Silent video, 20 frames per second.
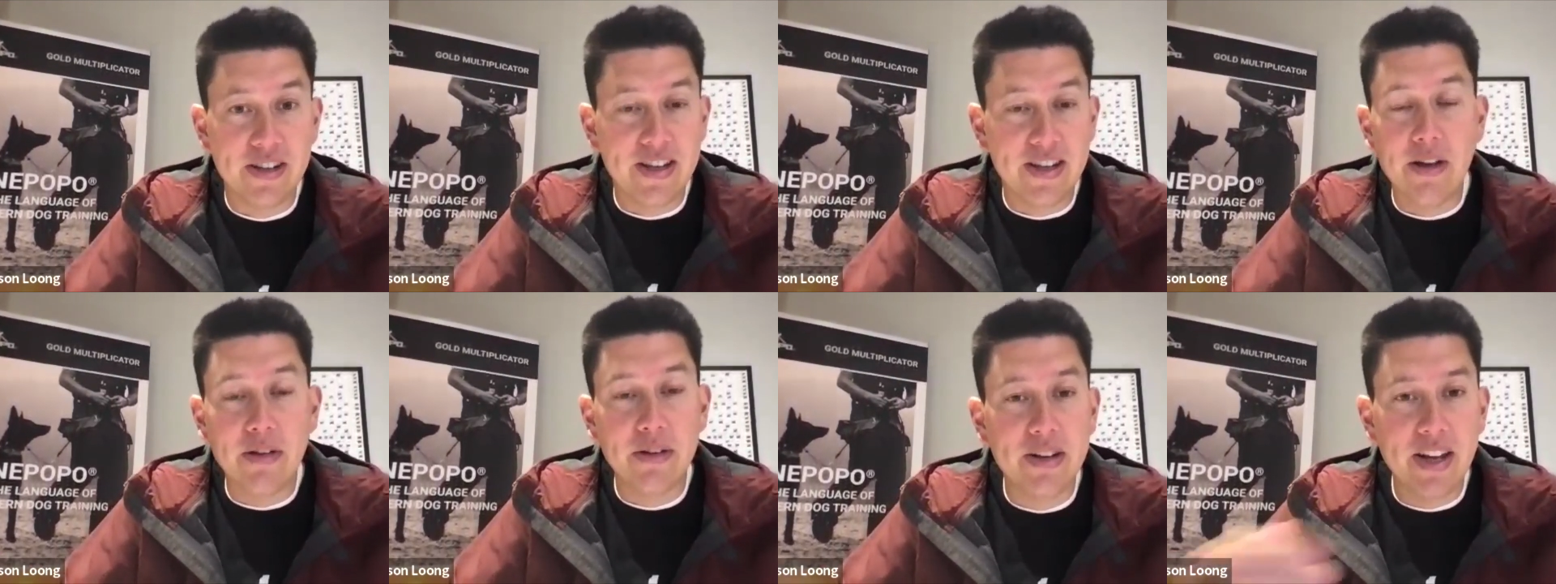
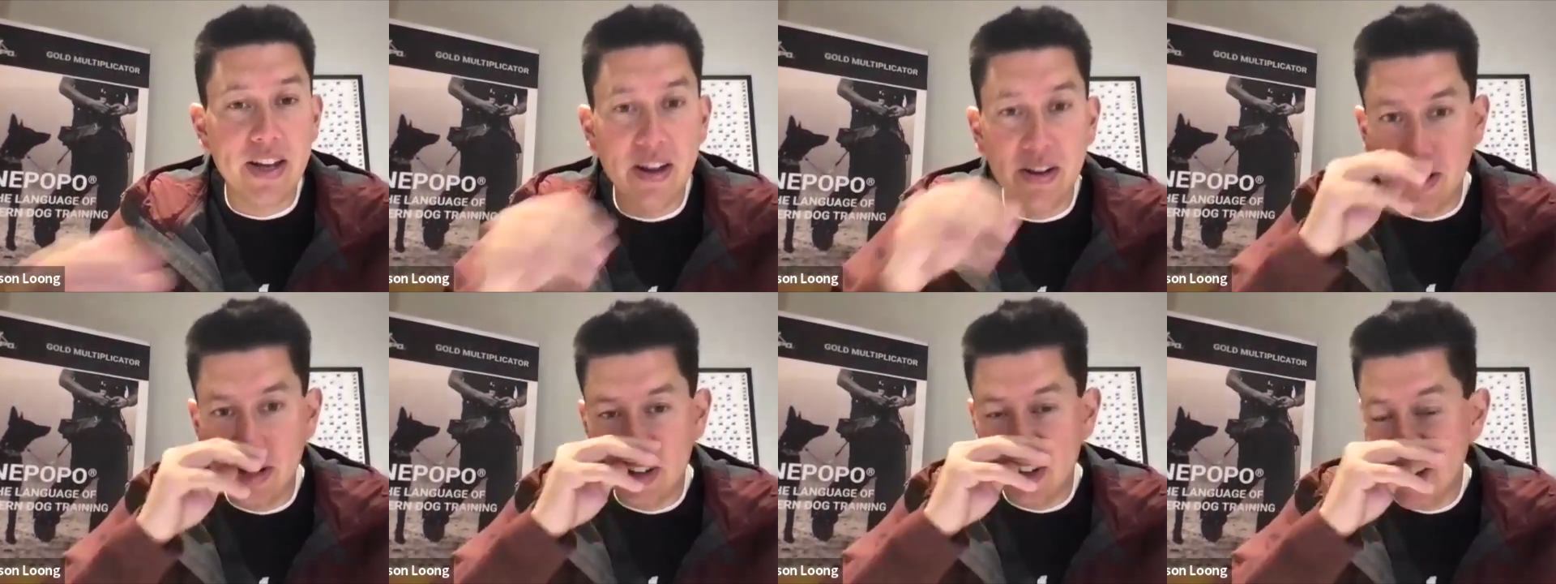
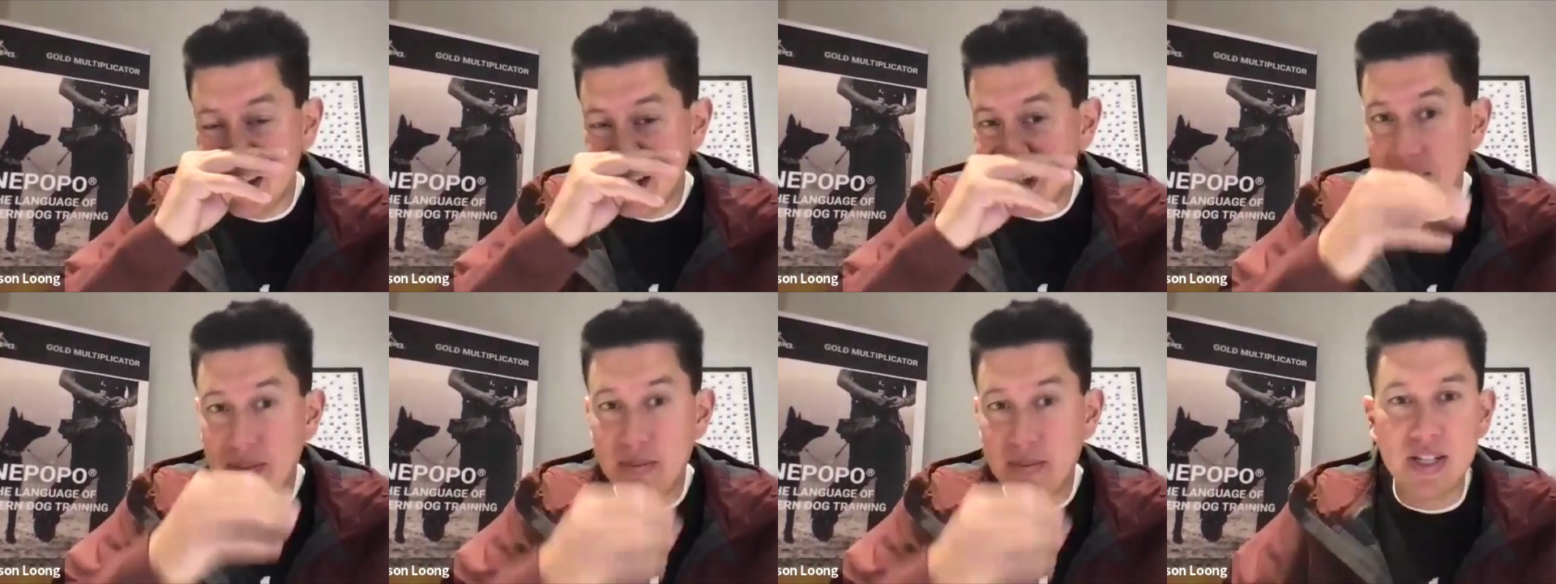now you're in
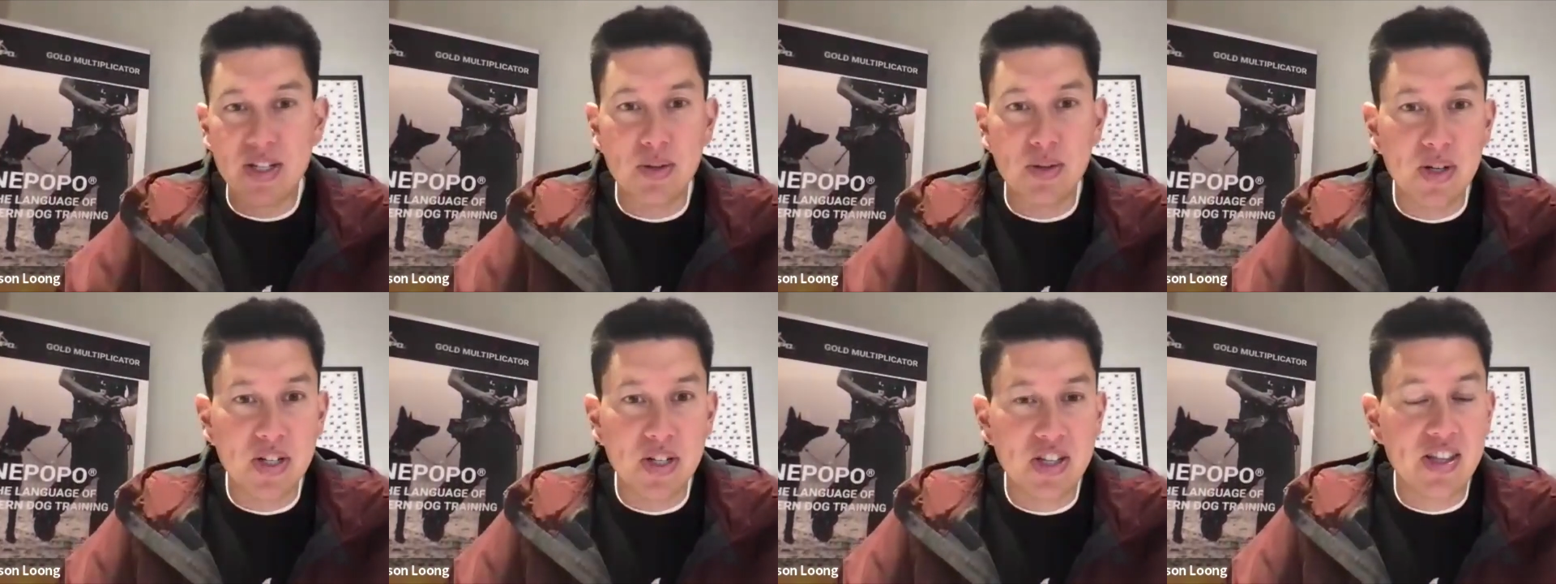the same
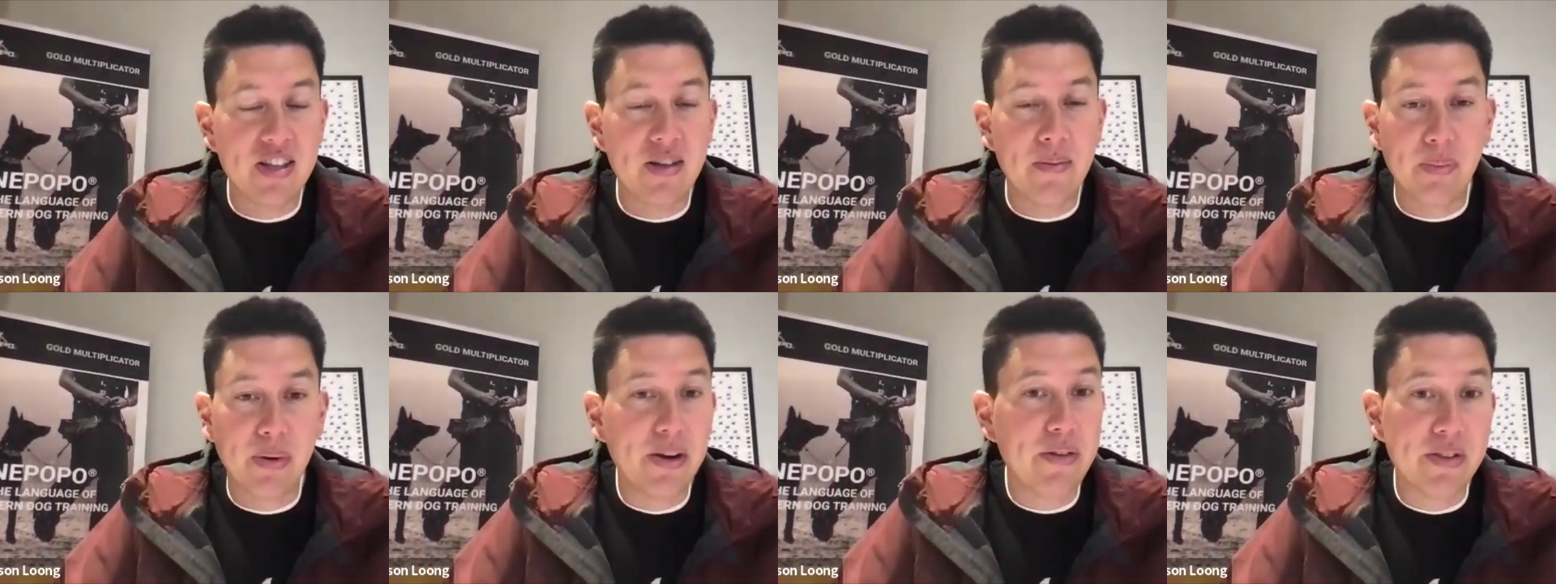
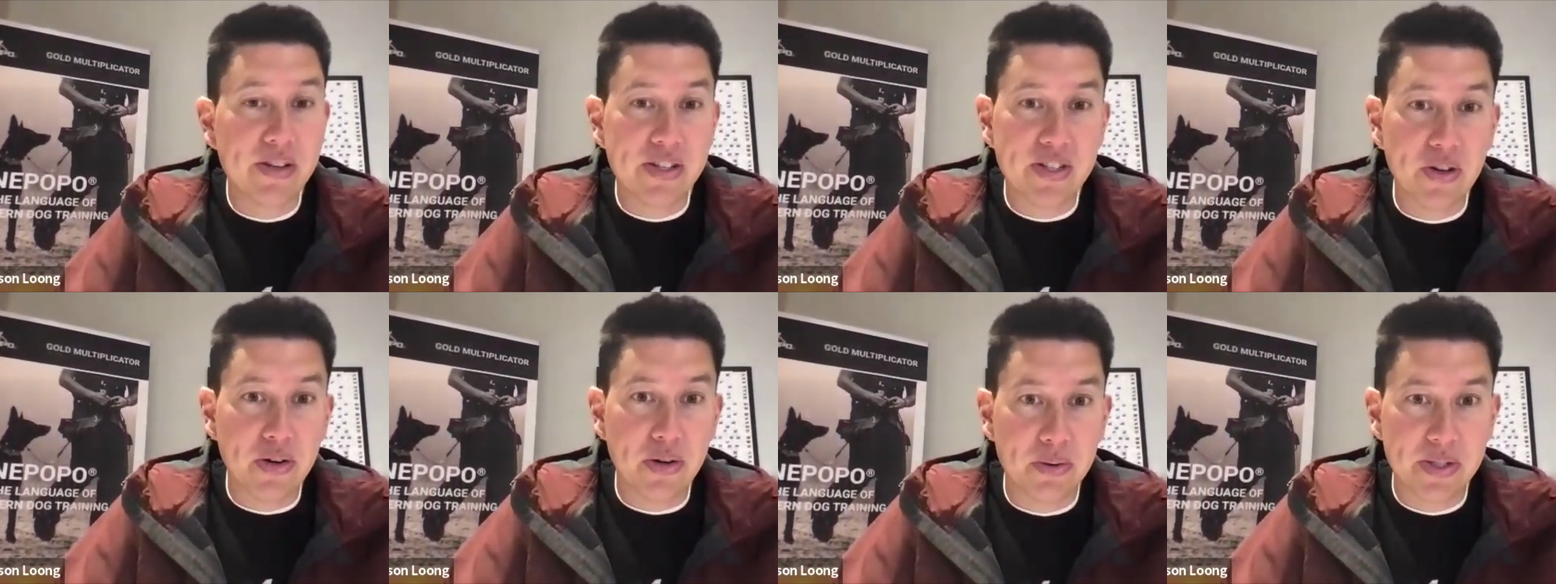situation the
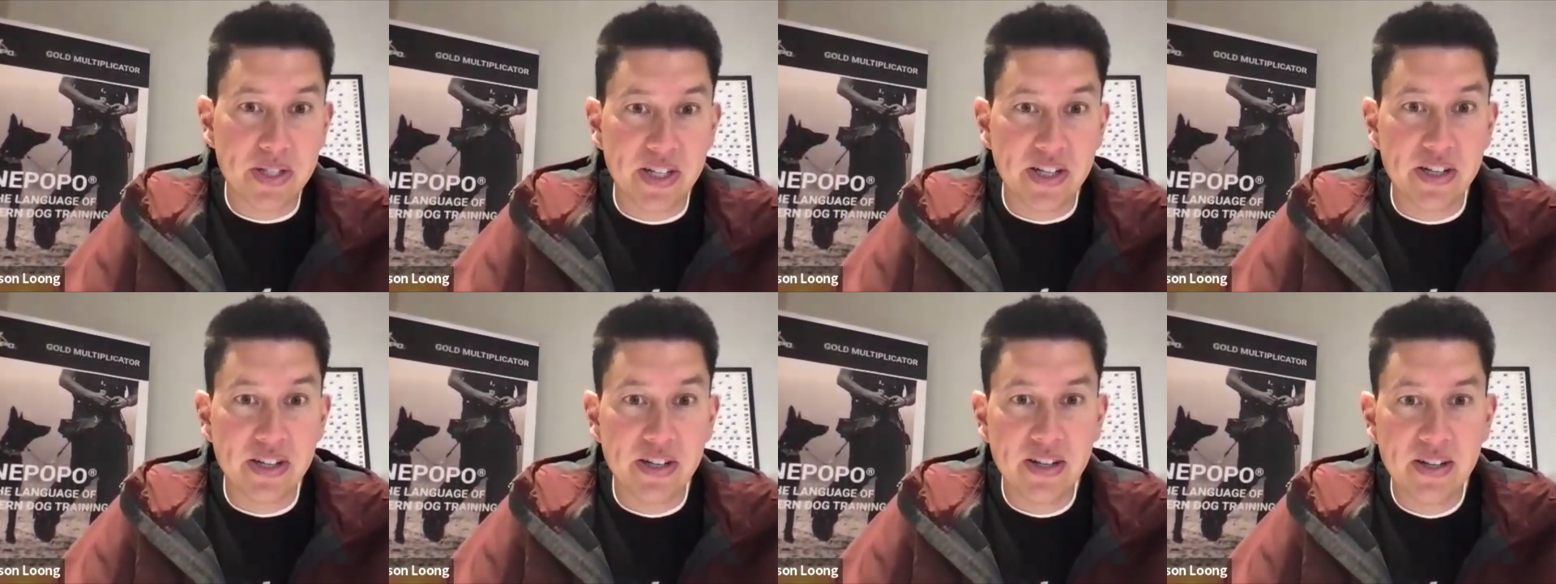previous owner
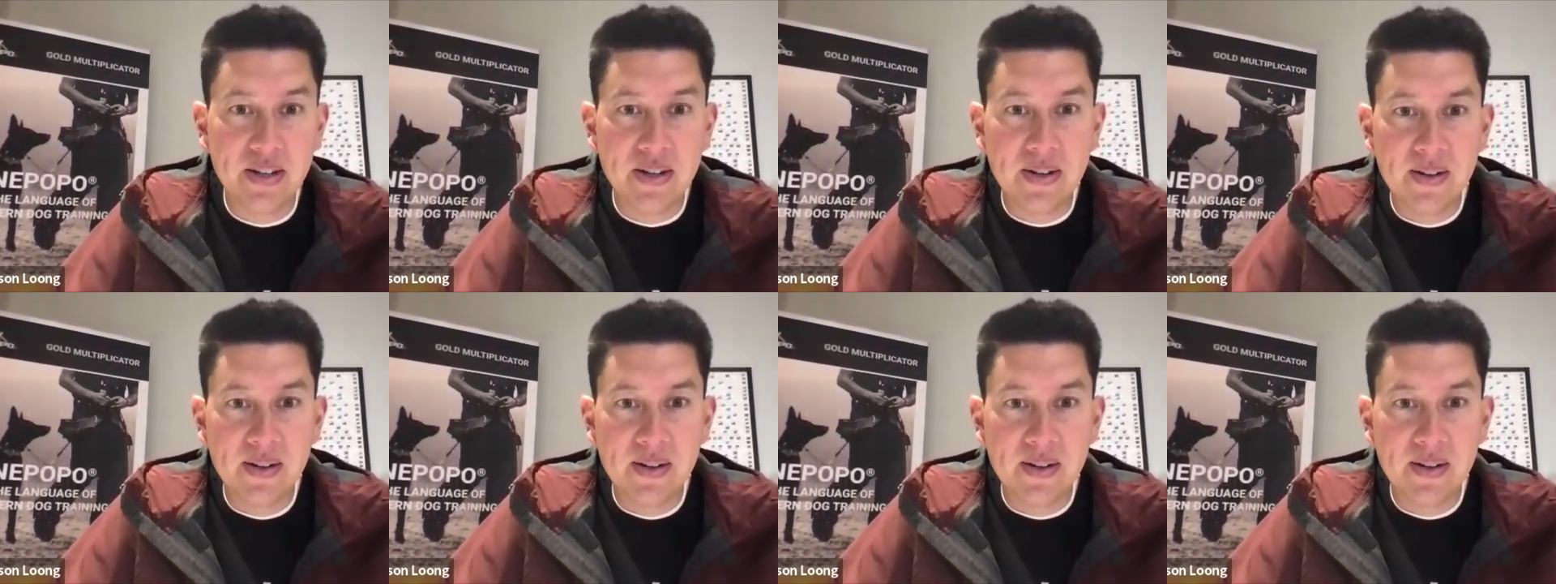was in.